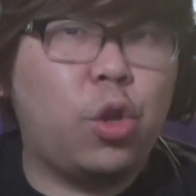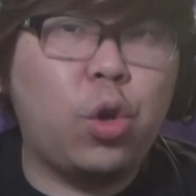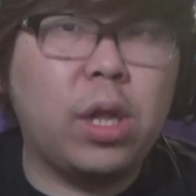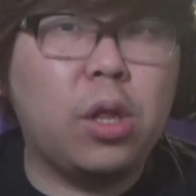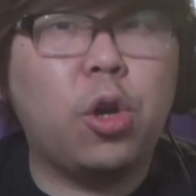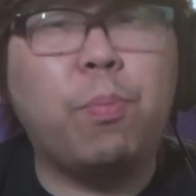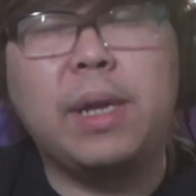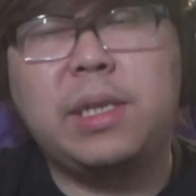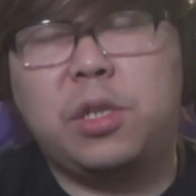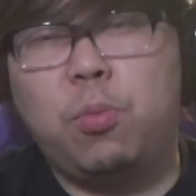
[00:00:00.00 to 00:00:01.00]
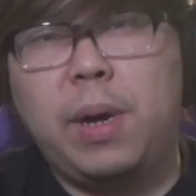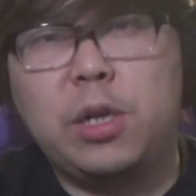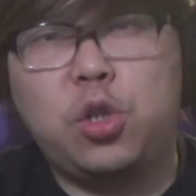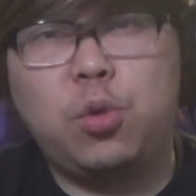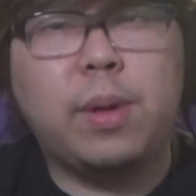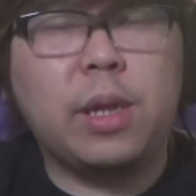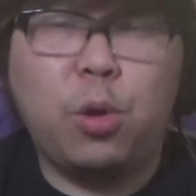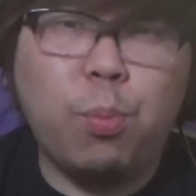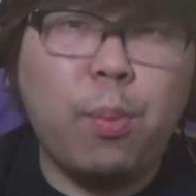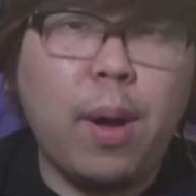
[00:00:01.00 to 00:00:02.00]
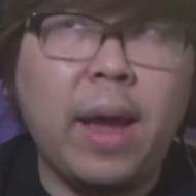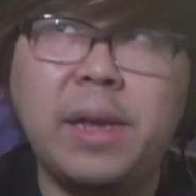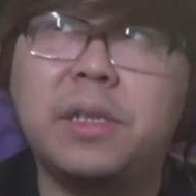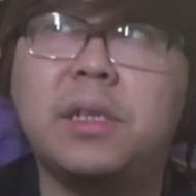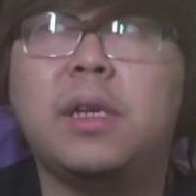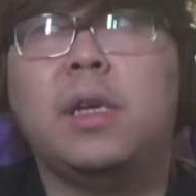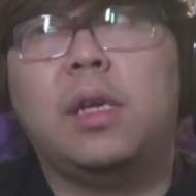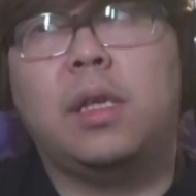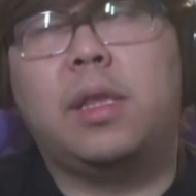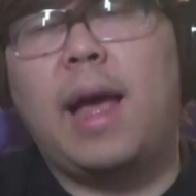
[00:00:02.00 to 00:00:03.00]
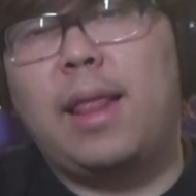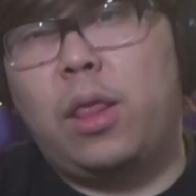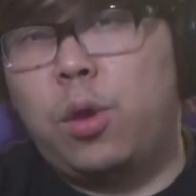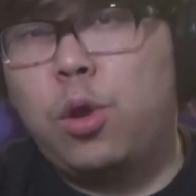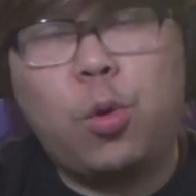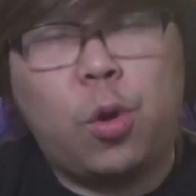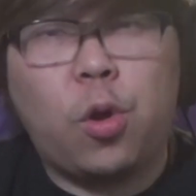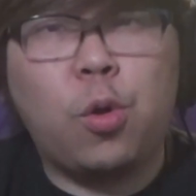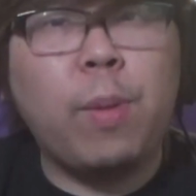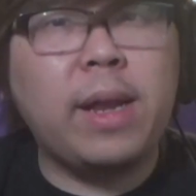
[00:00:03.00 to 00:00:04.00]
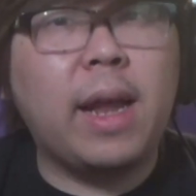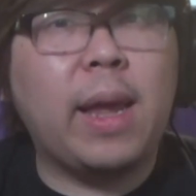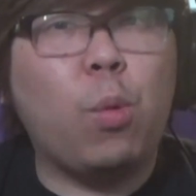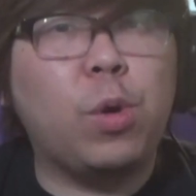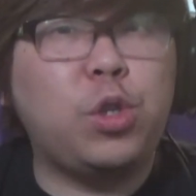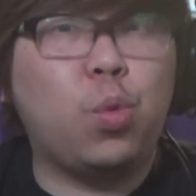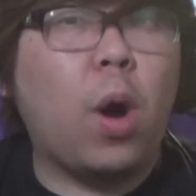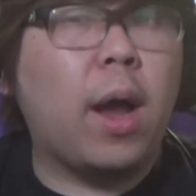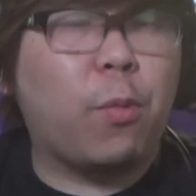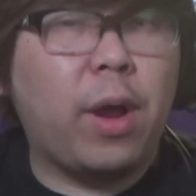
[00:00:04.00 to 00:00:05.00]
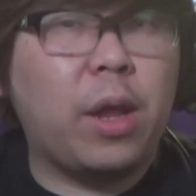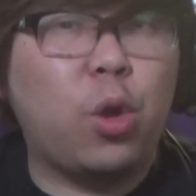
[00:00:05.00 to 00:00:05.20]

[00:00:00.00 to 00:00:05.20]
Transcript: You can learn but so much. You might you might not get what you want, right?